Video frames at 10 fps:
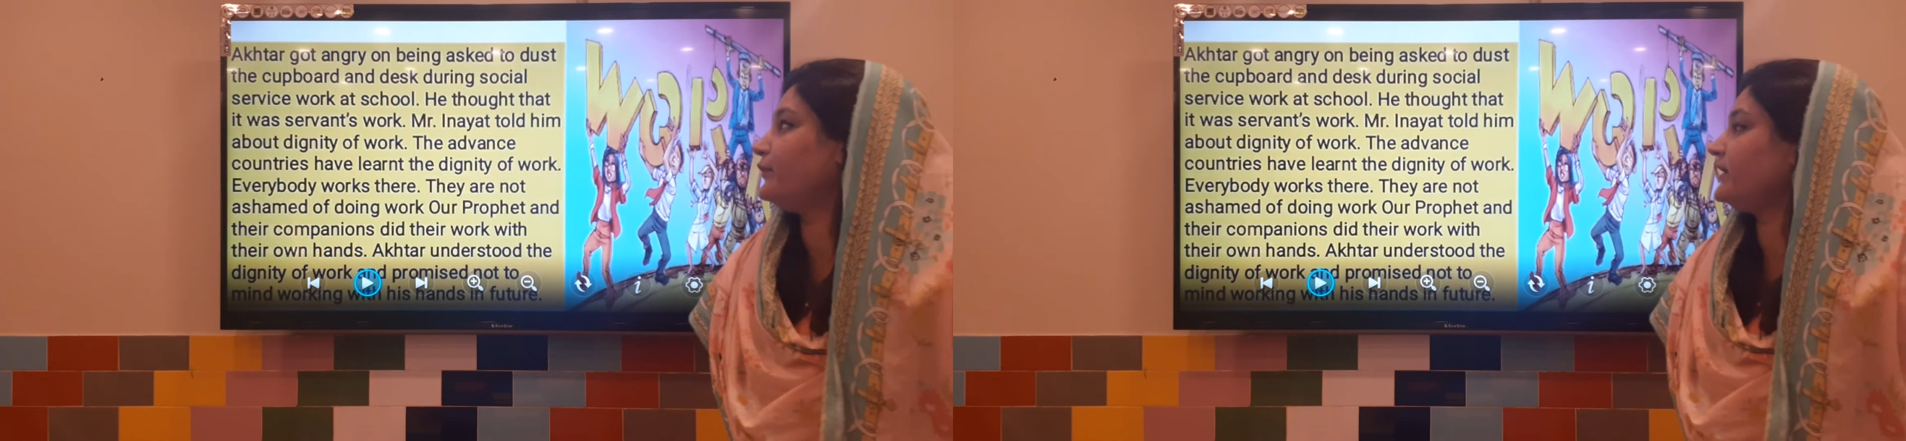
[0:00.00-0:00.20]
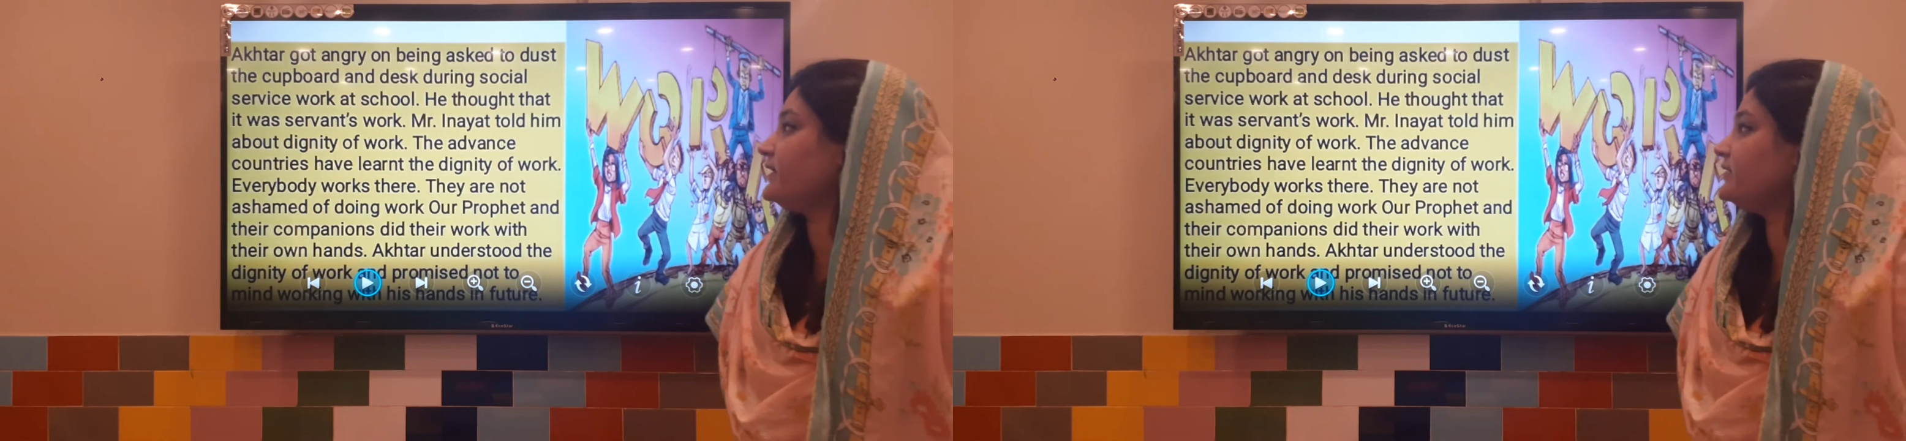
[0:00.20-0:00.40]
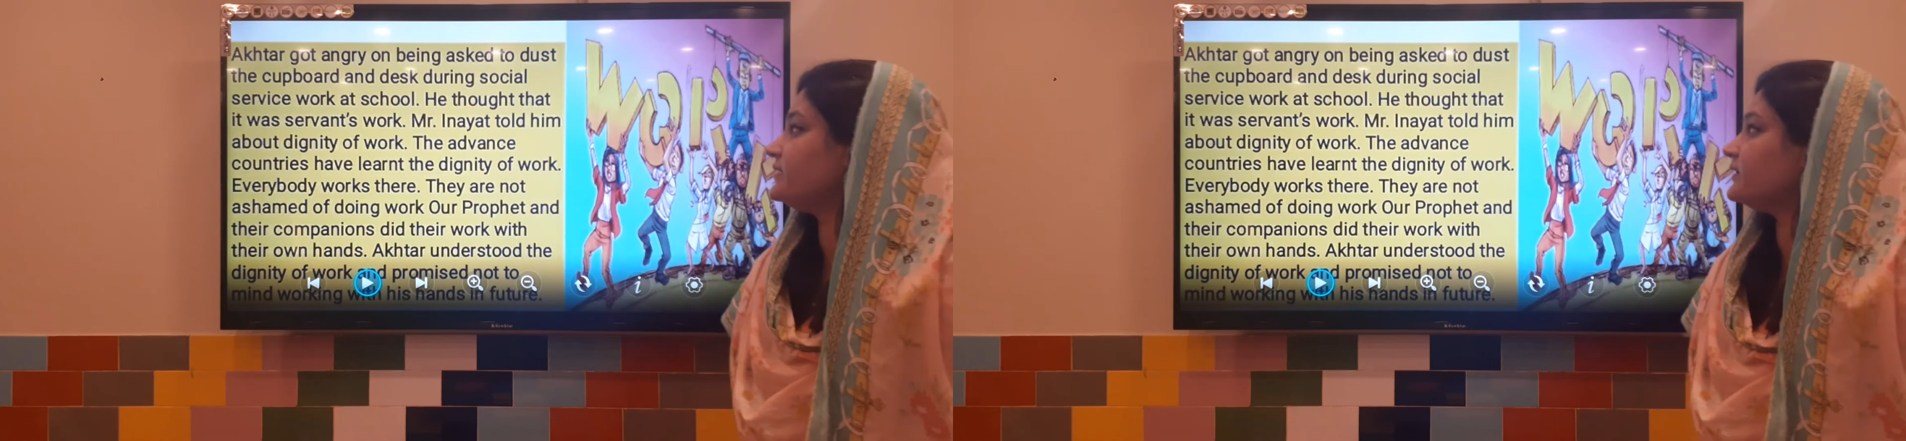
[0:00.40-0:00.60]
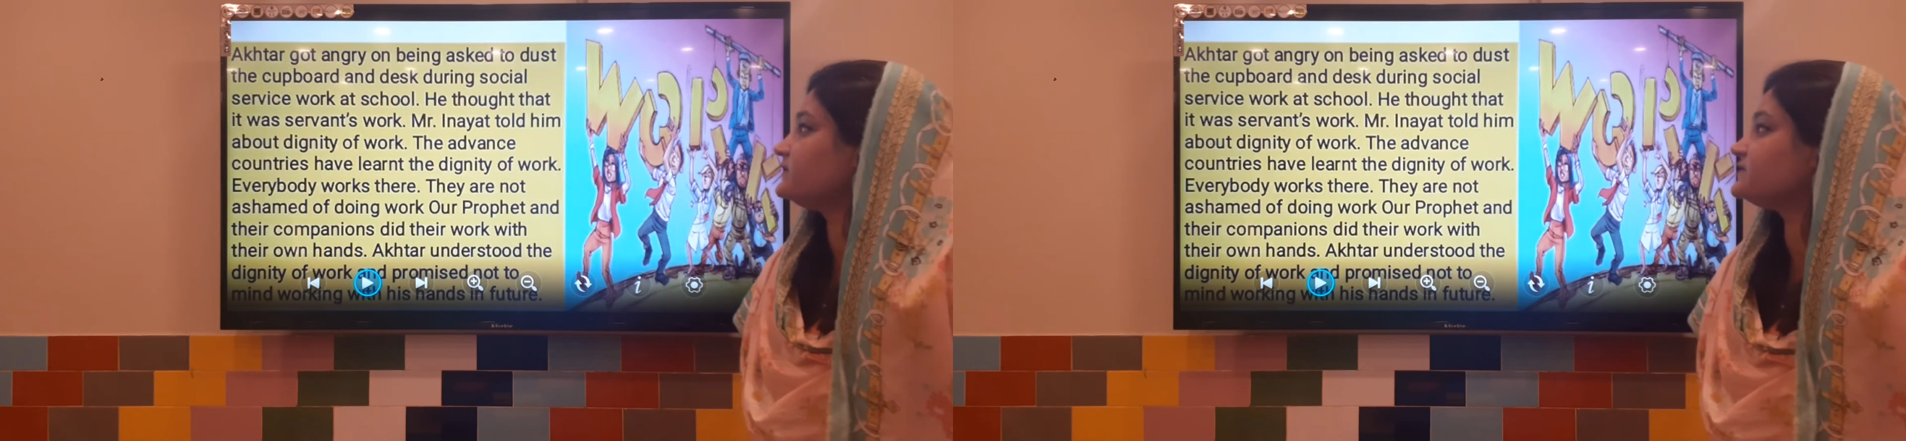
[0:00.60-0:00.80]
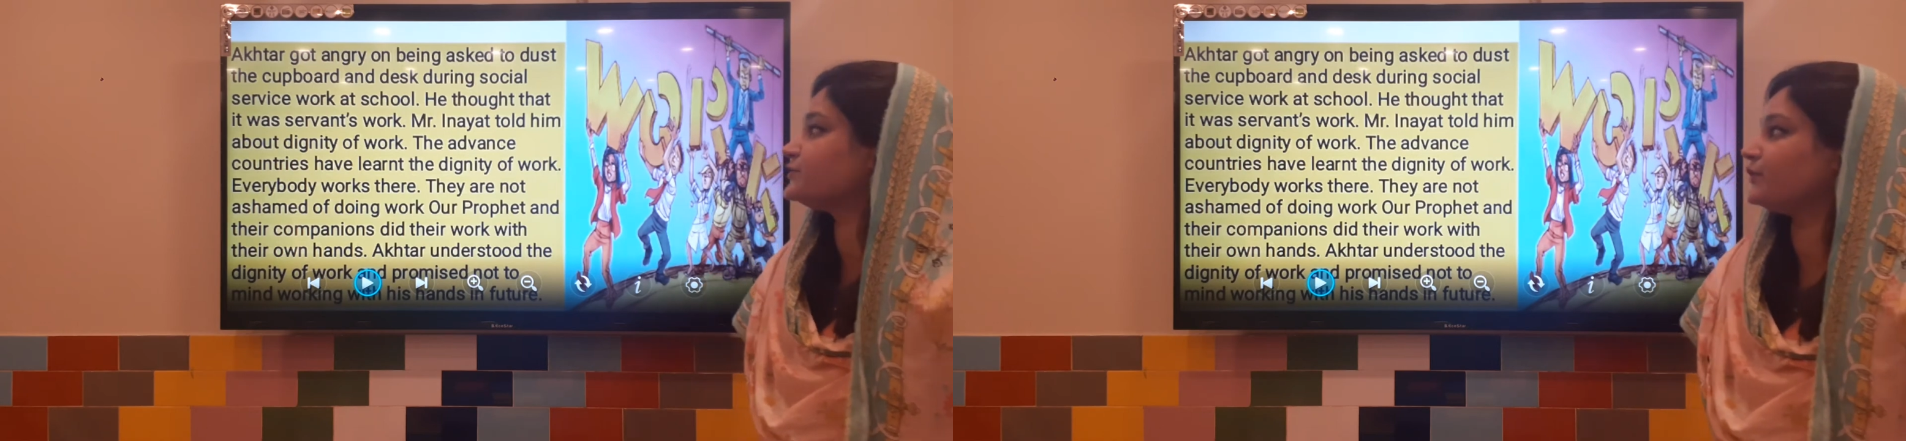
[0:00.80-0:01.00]
in
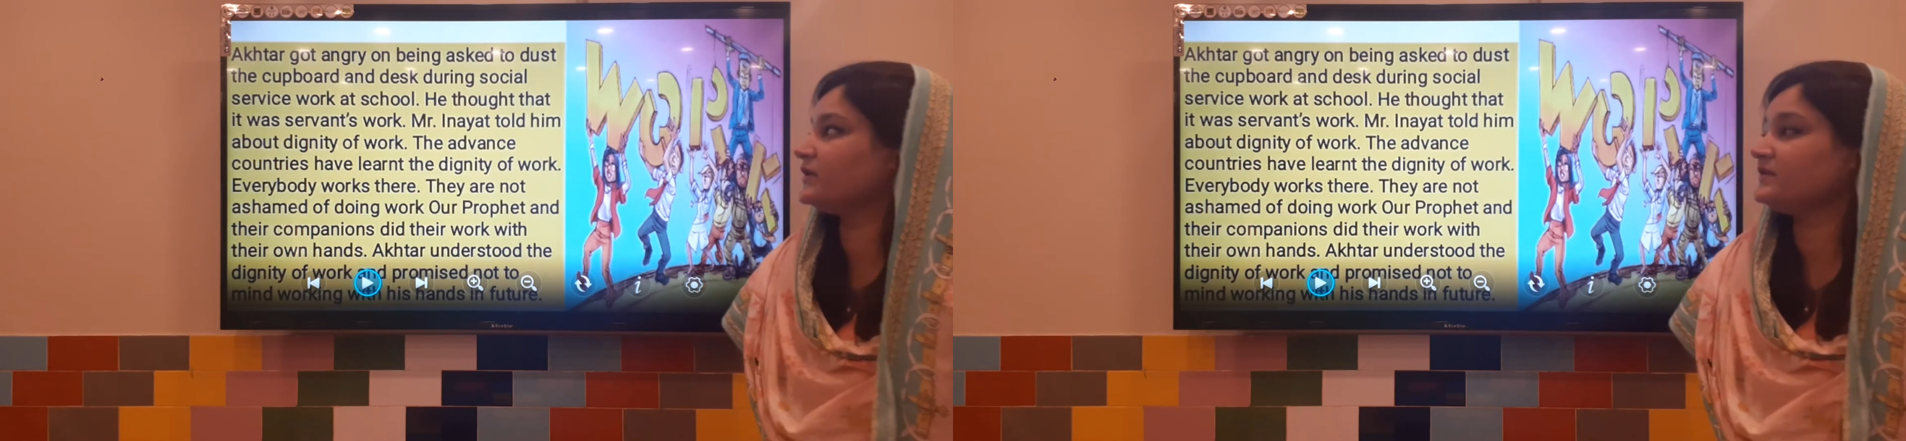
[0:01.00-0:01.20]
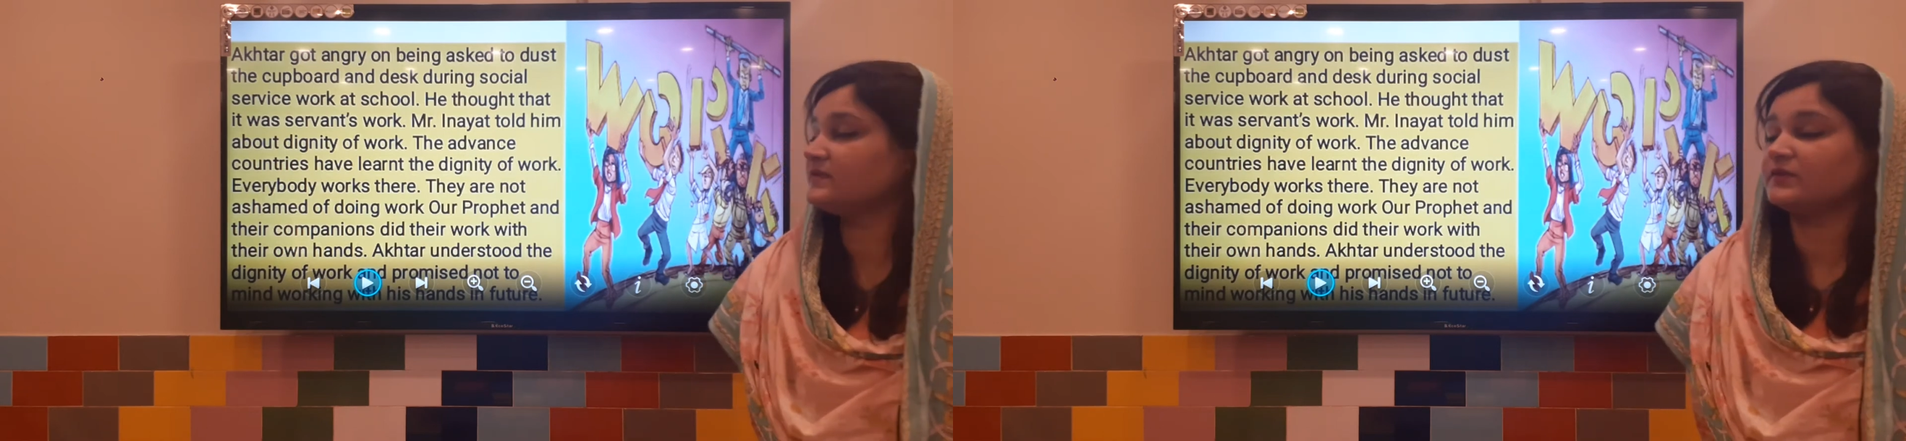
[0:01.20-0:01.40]
dust during